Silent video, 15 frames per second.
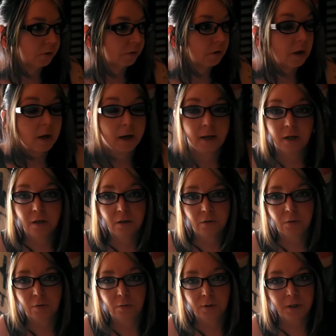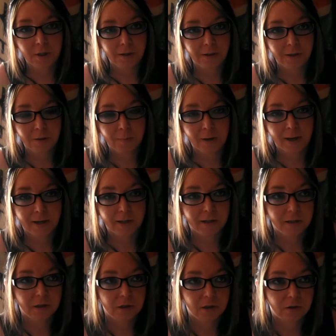and I didn't know anything about it
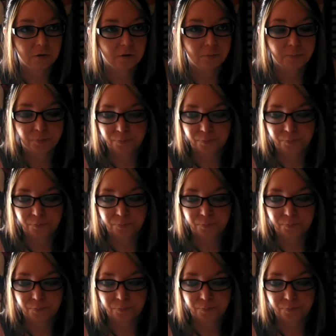until